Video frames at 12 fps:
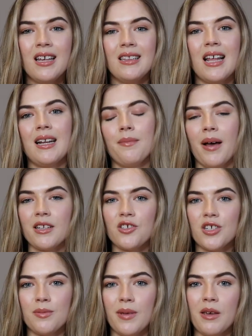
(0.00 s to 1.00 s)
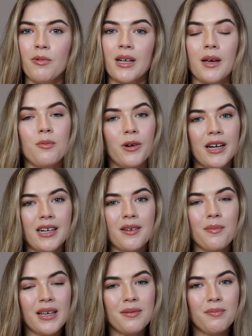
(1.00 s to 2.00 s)
then it matches me when I'm wearing
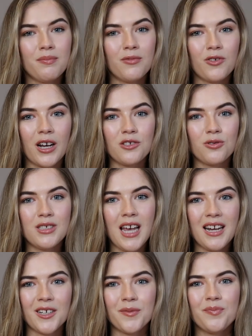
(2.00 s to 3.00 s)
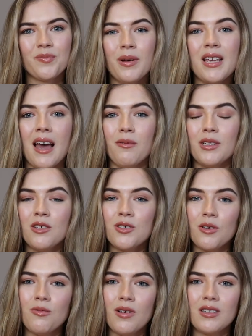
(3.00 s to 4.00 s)
my gradual tanner. But yeah, when you
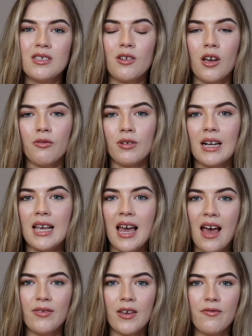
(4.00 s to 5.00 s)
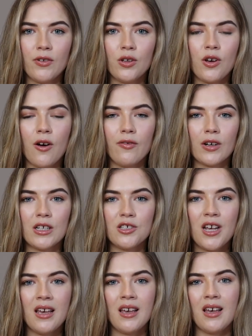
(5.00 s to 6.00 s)
don't want a really heavy full coverage,
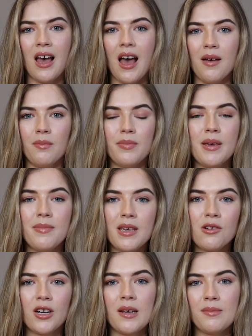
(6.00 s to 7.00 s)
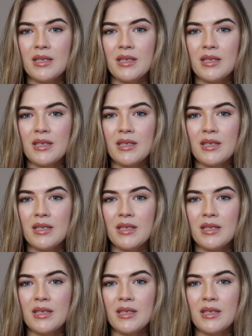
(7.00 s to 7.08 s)
BB cream,